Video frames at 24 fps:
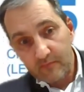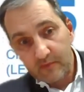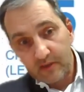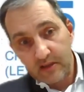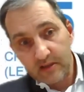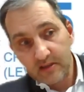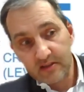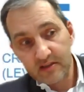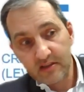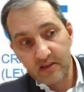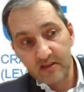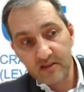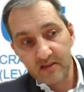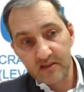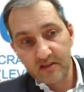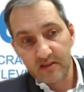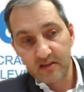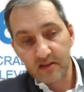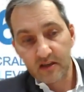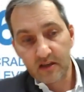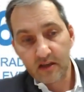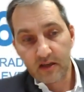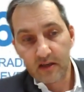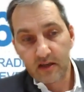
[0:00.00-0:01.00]
sits
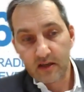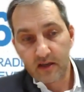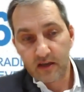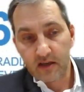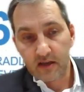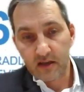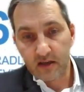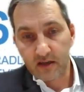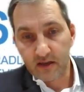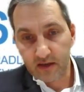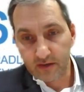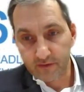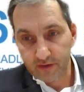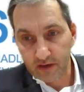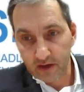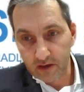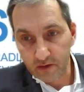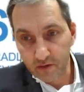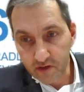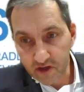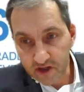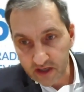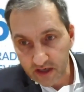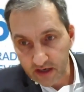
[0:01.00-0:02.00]
in their value
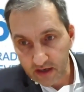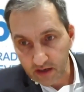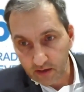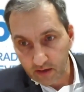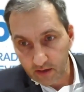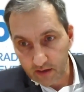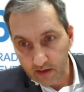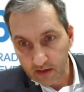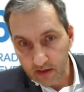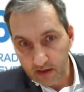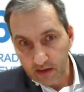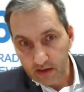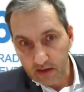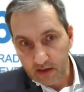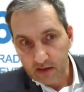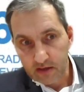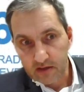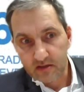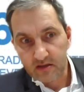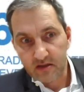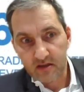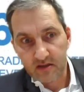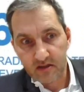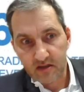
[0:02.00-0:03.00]
chain,
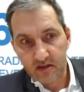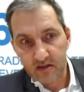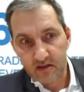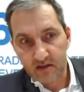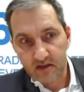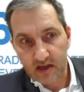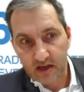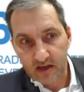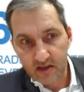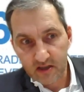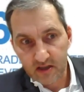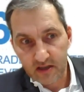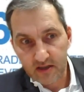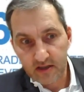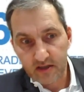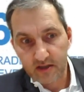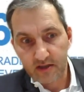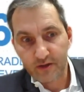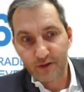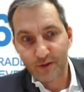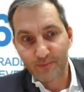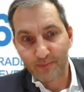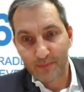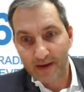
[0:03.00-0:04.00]
sits in actually
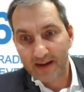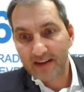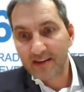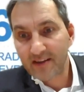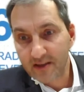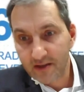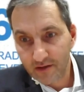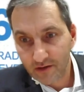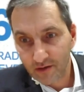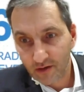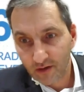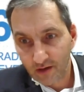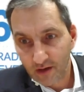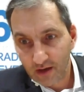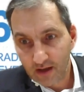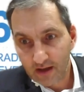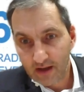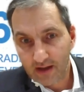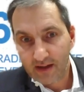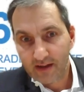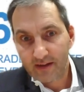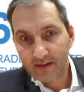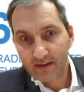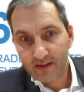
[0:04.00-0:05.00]
the material
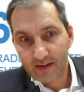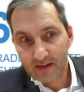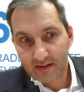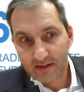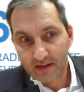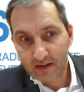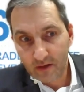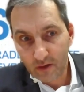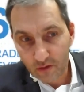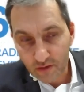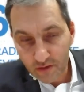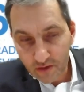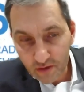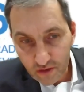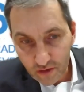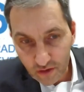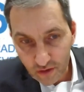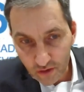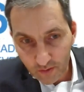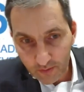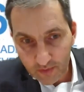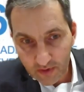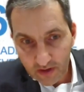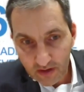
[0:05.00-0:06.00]
that they
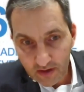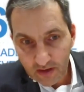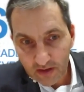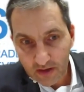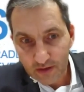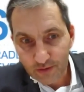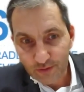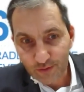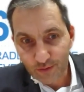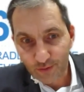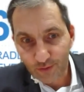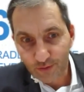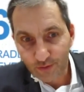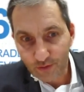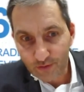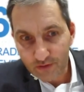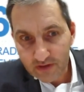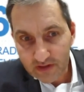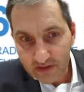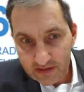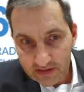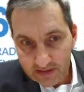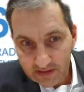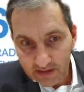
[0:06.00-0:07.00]
consume. So the
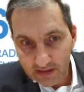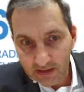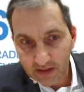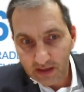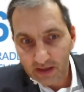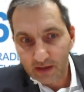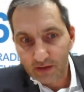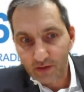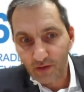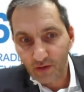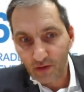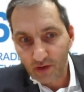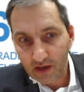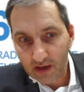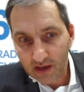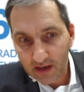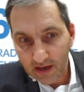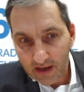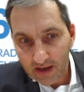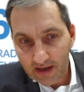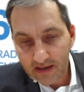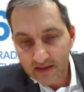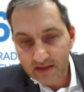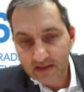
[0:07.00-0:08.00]
steel, the
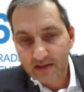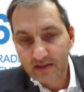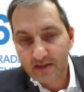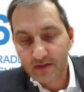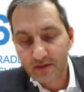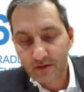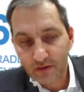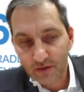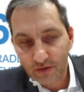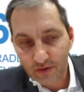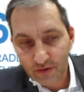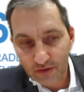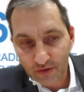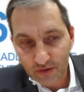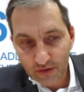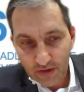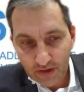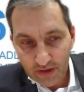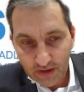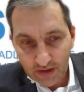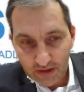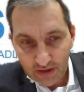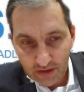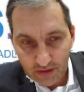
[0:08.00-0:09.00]
glass, the
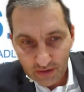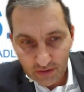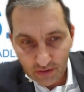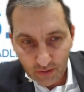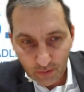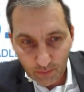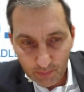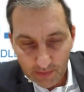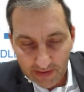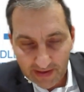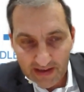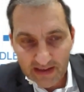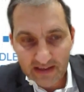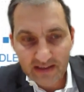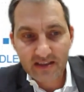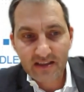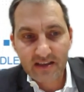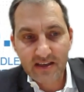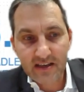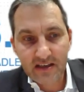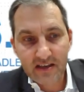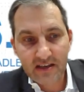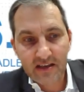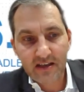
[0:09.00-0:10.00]

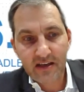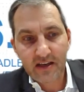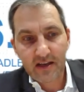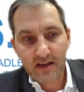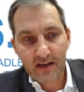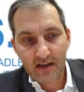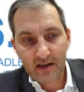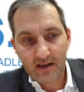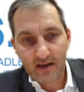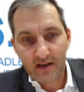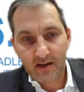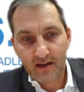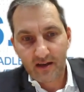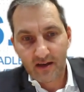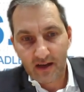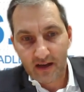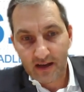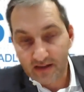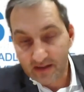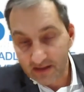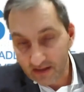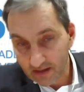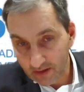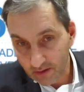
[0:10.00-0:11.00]
plastic,
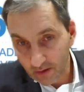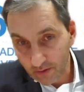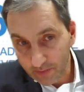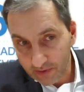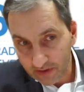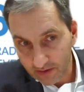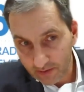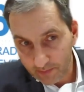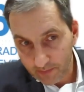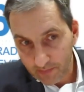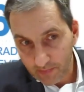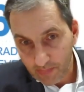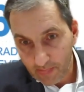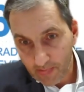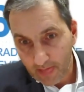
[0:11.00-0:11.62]
and the aluminum.